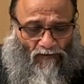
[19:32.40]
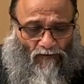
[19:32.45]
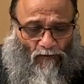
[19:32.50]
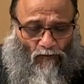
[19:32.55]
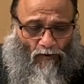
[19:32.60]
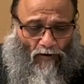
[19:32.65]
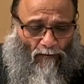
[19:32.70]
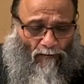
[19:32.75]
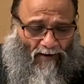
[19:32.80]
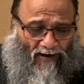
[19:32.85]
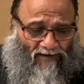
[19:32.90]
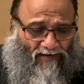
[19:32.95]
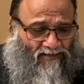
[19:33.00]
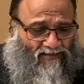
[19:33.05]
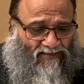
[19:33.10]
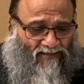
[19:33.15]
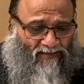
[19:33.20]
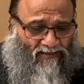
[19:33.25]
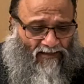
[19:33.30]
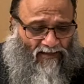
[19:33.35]
Who
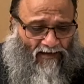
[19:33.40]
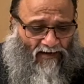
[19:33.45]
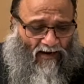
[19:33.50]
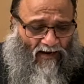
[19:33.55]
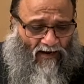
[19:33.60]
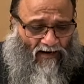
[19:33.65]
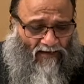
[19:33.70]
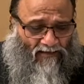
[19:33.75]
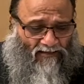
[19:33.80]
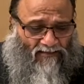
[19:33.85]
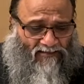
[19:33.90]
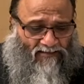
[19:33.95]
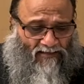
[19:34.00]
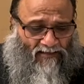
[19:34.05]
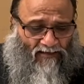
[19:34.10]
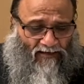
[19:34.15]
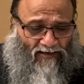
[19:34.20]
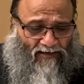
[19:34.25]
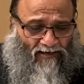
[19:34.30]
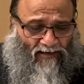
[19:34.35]
abides in their hearts,
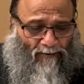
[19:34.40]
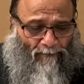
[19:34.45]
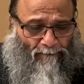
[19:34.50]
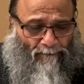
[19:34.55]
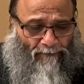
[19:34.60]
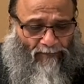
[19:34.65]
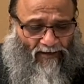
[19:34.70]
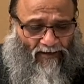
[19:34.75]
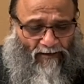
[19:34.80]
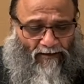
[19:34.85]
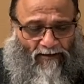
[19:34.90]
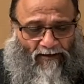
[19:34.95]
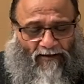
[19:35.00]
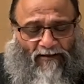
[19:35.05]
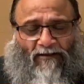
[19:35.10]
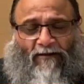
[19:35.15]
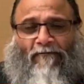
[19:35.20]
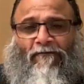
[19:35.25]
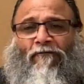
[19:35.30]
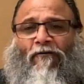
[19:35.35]
in a pit
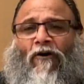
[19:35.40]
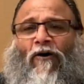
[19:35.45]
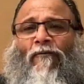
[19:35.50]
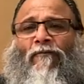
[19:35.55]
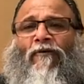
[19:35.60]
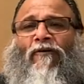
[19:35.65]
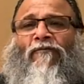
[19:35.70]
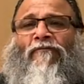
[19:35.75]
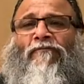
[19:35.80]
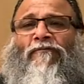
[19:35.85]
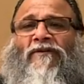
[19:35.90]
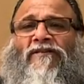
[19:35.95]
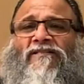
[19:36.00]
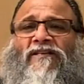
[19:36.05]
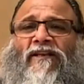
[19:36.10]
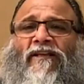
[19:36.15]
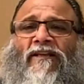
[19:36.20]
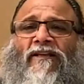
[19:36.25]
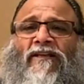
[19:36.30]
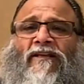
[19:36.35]
in the form of
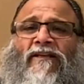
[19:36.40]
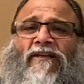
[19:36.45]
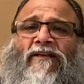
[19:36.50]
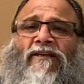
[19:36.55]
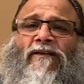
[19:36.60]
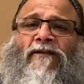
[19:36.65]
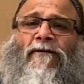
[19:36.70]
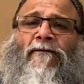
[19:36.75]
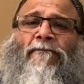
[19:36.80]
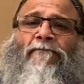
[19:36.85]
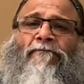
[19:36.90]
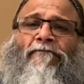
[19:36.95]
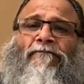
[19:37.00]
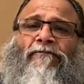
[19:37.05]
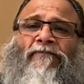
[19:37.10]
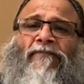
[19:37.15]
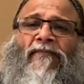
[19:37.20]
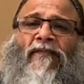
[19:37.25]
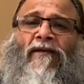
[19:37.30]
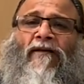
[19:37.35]
misery.
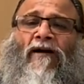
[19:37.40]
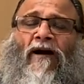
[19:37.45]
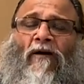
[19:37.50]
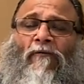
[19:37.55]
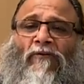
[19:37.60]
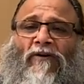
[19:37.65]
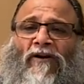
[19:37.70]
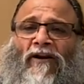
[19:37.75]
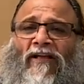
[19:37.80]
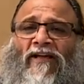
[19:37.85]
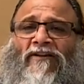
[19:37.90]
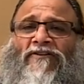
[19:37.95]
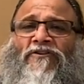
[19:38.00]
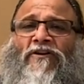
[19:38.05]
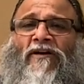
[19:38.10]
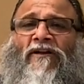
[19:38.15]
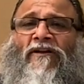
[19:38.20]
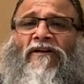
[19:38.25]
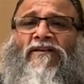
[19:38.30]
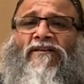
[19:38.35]
Our
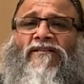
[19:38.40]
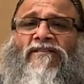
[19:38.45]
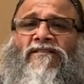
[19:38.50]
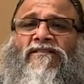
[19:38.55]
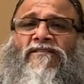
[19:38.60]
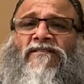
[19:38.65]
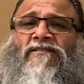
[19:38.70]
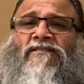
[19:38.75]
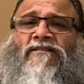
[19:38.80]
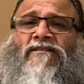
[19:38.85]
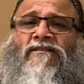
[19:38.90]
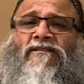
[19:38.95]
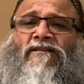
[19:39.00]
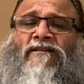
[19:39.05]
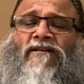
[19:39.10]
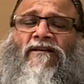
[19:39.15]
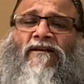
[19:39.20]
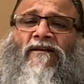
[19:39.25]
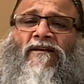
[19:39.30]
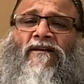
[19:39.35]
nature is
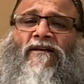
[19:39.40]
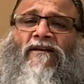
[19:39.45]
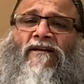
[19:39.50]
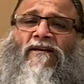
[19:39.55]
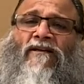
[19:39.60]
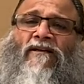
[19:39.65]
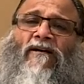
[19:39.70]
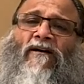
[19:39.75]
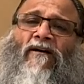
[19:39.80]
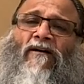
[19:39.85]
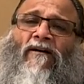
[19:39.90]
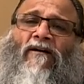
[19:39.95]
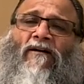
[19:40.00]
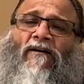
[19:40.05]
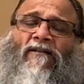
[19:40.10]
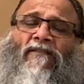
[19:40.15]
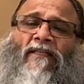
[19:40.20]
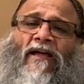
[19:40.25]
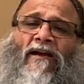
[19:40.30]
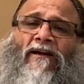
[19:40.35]

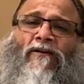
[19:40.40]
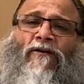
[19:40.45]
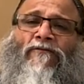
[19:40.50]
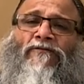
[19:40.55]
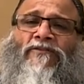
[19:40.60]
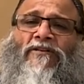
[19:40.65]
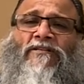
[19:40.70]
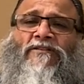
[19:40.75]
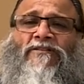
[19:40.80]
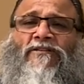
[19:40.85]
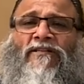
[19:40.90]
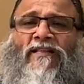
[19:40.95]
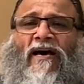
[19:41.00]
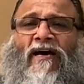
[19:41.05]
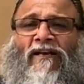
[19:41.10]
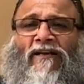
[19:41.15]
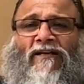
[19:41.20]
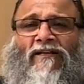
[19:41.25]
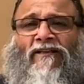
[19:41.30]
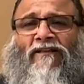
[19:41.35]
that of
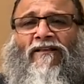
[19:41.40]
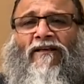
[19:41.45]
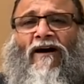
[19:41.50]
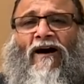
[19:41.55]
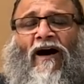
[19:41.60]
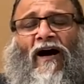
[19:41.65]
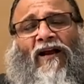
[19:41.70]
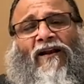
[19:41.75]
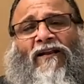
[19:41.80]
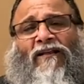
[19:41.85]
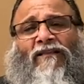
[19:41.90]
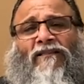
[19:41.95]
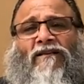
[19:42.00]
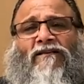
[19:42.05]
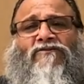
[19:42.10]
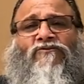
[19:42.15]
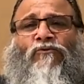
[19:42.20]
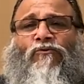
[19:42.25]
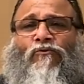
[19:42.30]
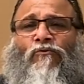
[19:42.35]
Satchidanand,
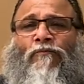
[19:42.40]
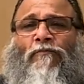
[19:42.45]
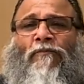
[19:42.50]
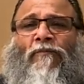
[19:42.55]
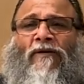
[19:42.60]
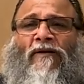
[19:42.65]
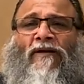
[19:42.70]
Ananda Swarup.